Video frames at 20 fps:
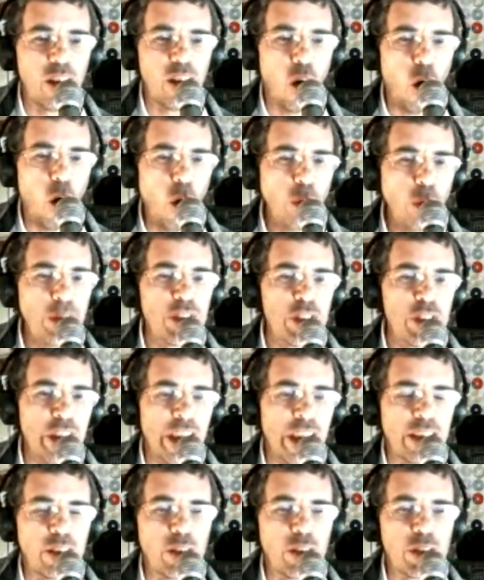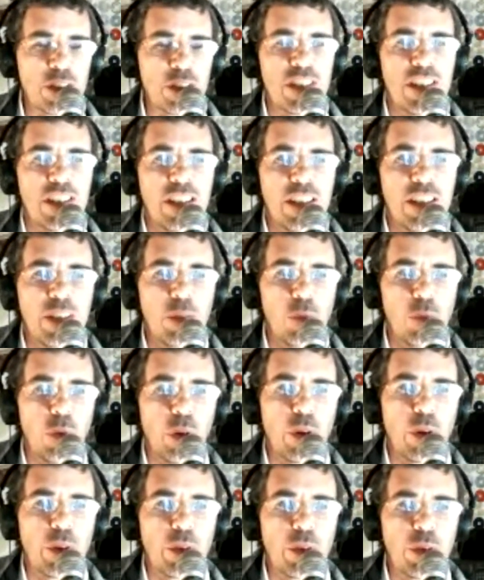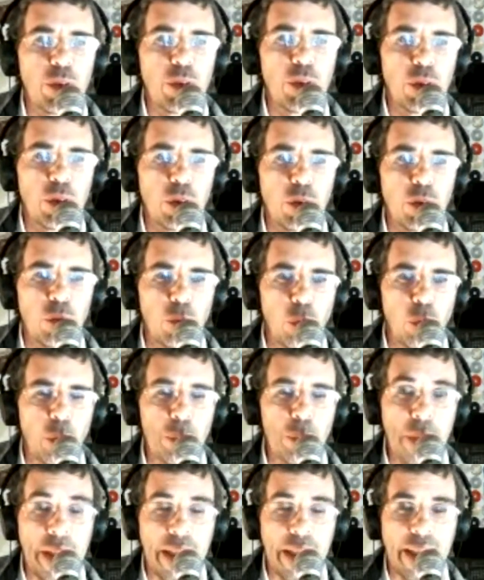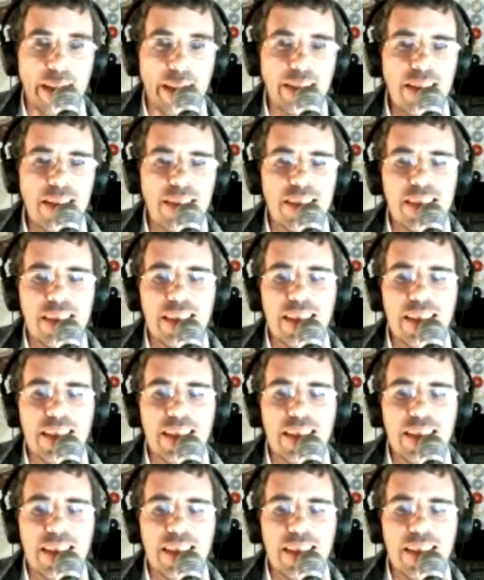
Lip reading: all the channels were bad,